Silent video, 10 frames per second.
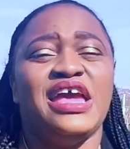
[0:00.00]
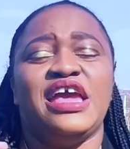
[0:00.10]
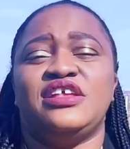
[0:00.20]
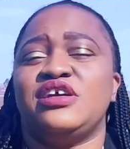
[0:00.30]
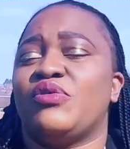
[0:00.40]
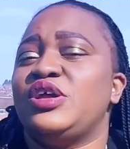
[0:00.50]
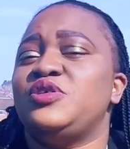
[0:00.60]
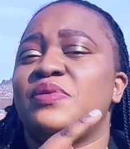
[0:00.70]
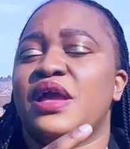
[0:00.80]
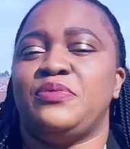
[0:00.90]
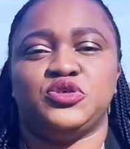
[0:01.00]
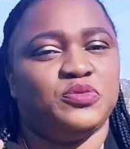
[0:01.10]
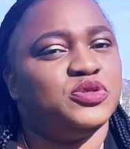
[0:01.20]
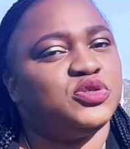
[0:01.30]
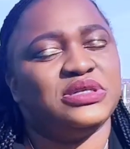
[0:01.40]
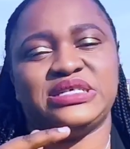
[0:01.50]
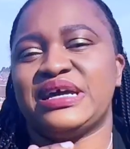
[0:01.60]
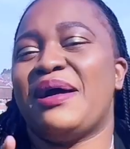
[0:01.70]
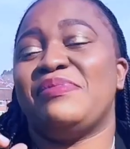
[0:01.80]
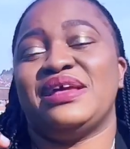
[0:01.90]
and you're going to be able to be trotting
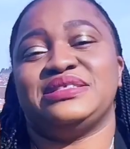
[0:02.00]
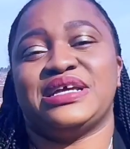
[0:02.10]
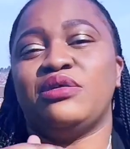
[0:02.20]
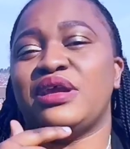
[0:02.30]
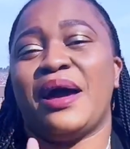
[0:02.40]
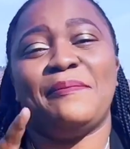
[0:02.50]
up and down